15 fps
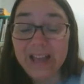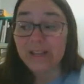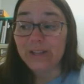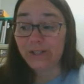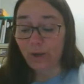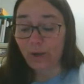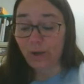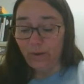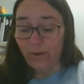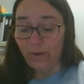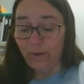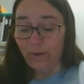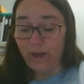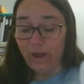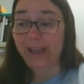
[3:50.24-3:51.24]
So
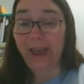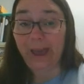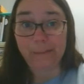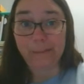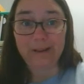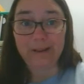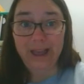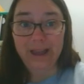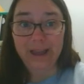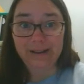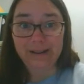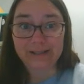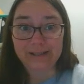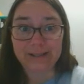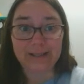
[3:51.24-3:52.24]
a capital
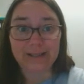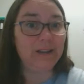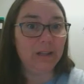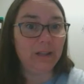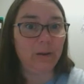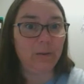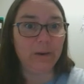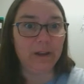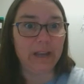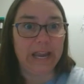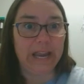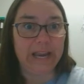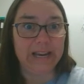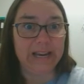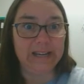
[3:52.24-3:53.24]
X and a
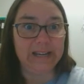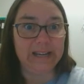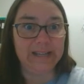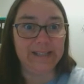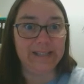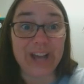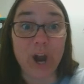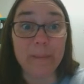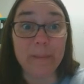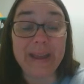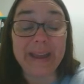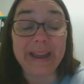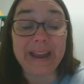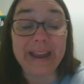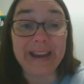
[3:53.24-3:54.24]
lowercase x are
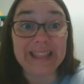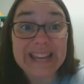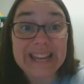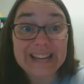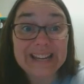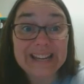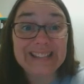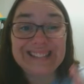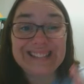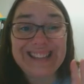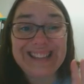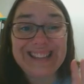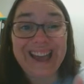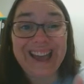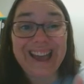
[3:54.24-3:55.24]
made the
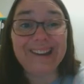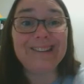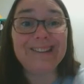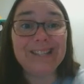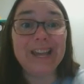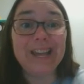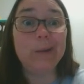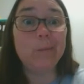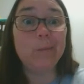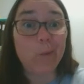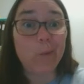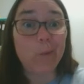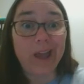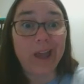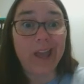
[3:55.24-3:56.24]
exact same
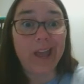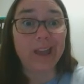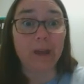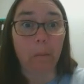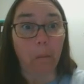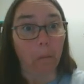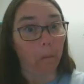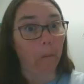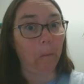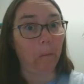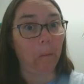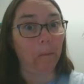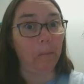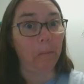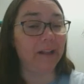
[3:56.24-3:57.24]
way.
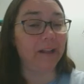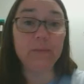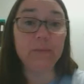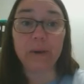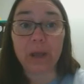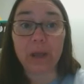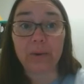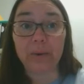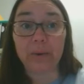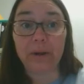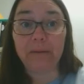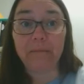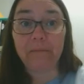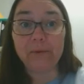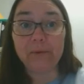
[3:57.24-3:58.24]
That's pretty
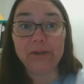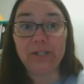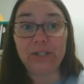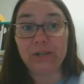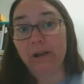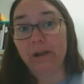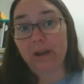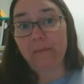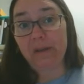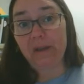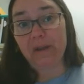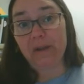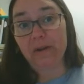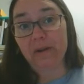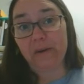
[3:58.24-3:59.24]
cool. Once you know how to
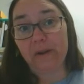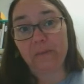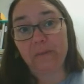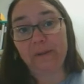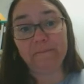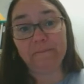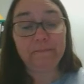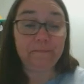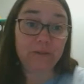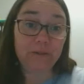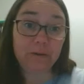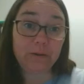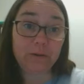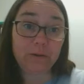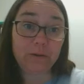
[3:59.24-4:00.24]
make it one way, you
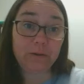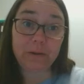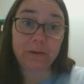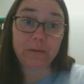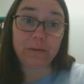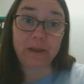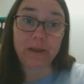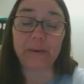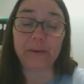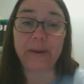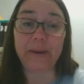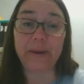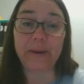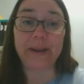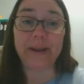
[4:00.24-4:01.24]
can make it the other
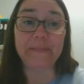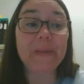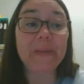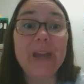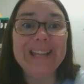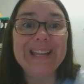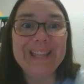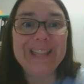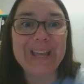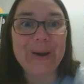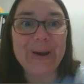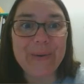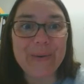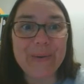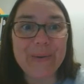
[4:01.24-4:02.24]
way. The
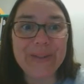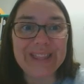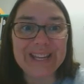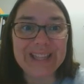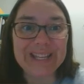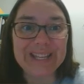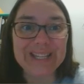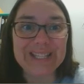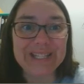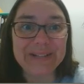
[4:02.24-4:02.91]
only thing that's